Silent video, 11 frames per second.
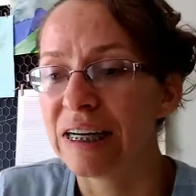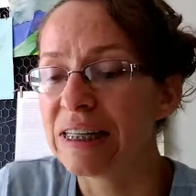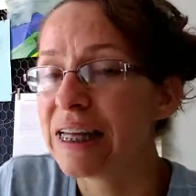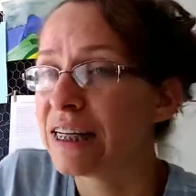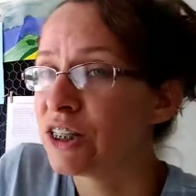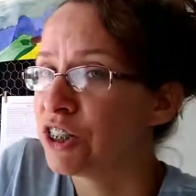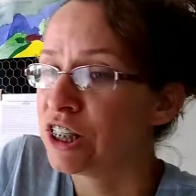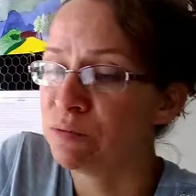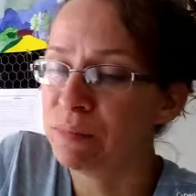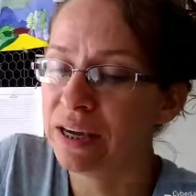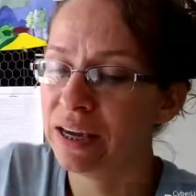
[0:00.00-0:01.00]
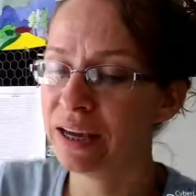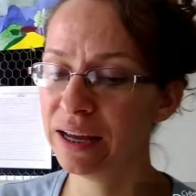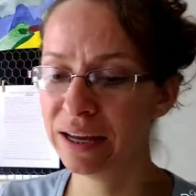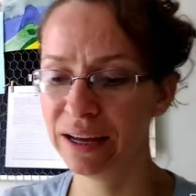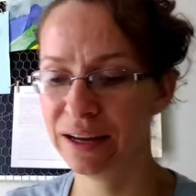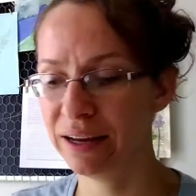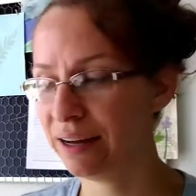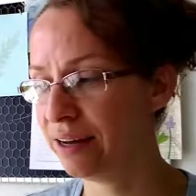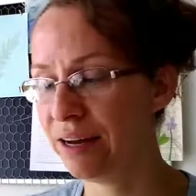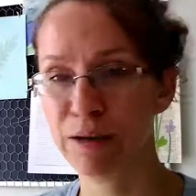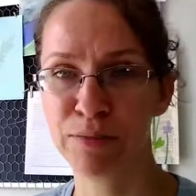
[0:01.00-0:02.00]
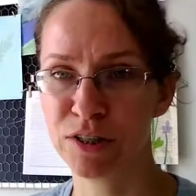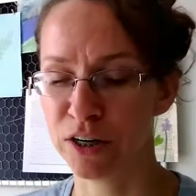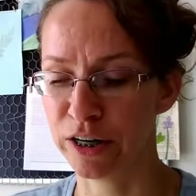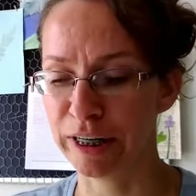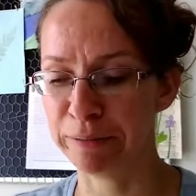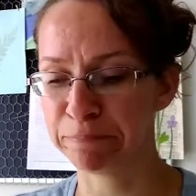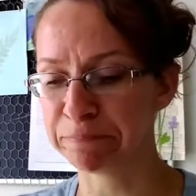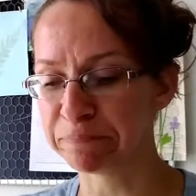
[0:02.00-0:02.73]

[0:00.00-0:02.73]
that's just me. I'm sorry.